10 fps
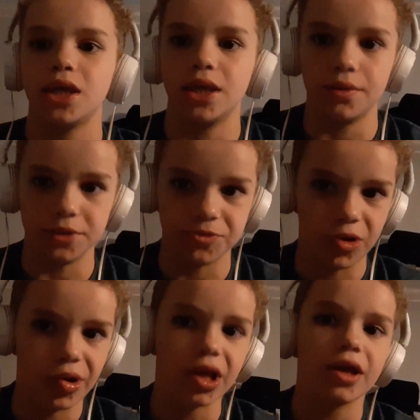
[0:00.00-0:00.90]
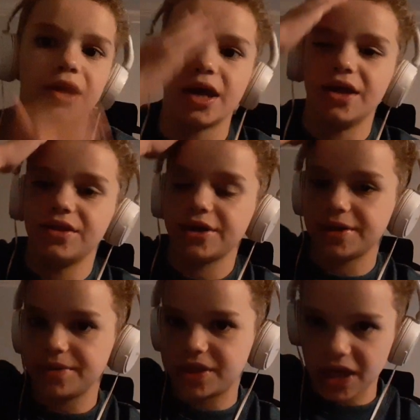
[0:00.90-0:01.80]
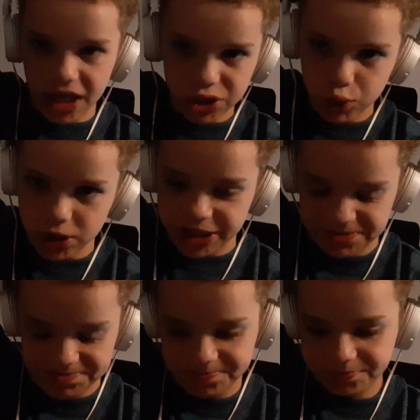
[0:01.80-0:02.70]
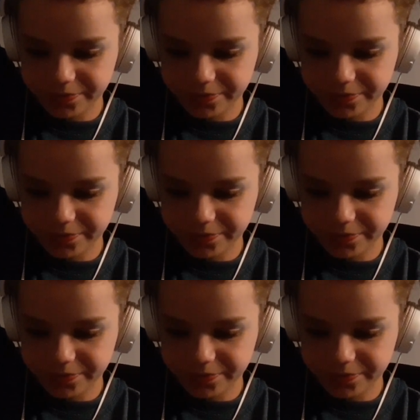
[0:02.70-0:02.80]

It was weird. And then the next dream,